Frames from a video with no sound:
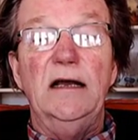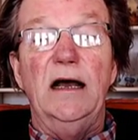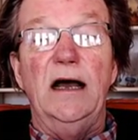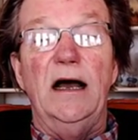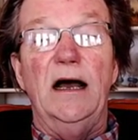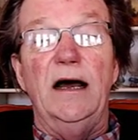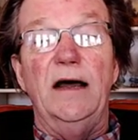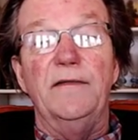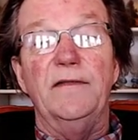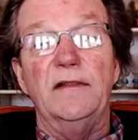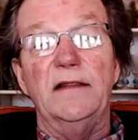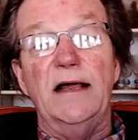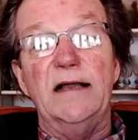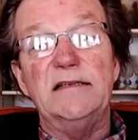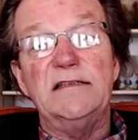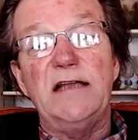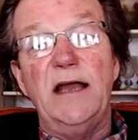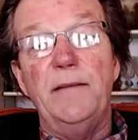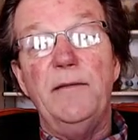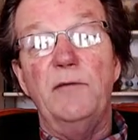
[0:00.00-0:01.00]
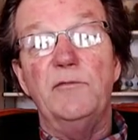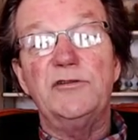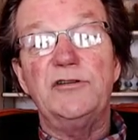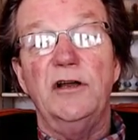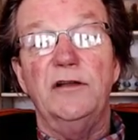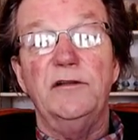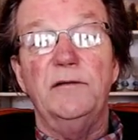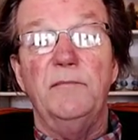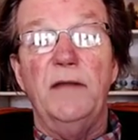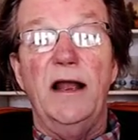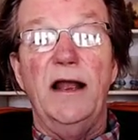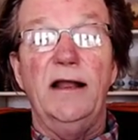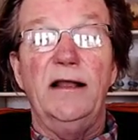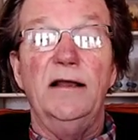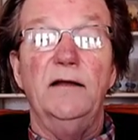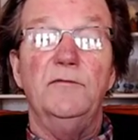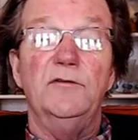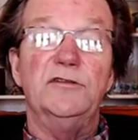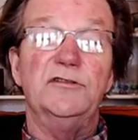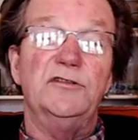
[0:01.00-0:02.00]
The last time it was on the
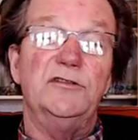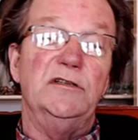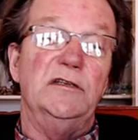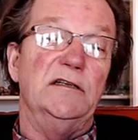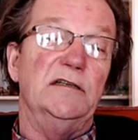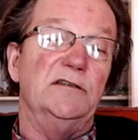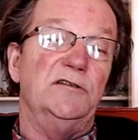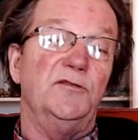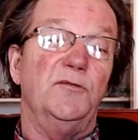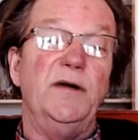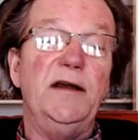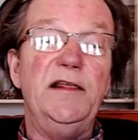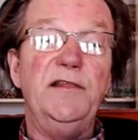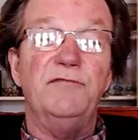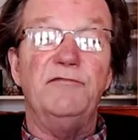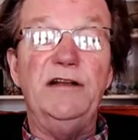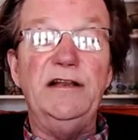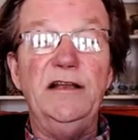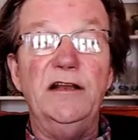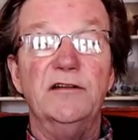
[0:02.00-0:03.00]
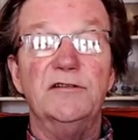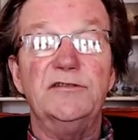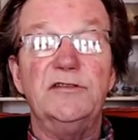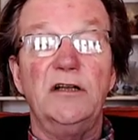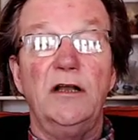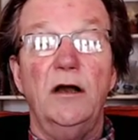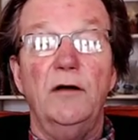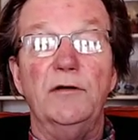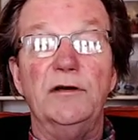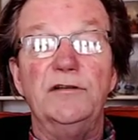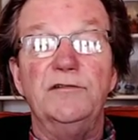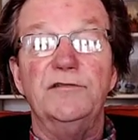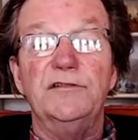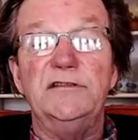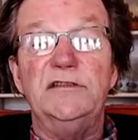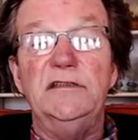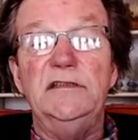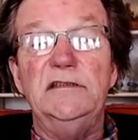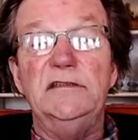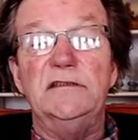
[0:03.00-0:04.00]
market was 23 years ago at
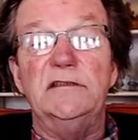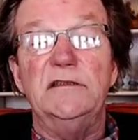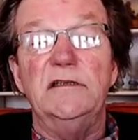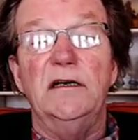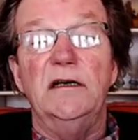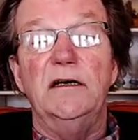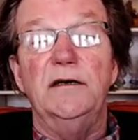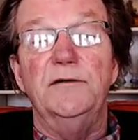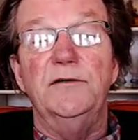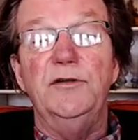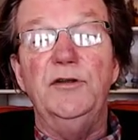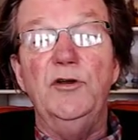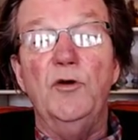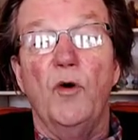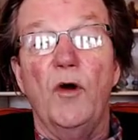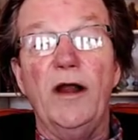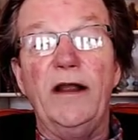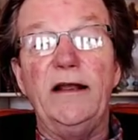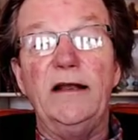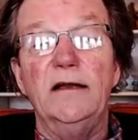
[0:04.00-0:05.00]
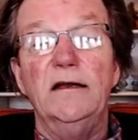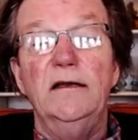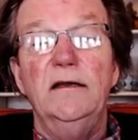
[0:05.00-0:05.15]
Christie's, New York,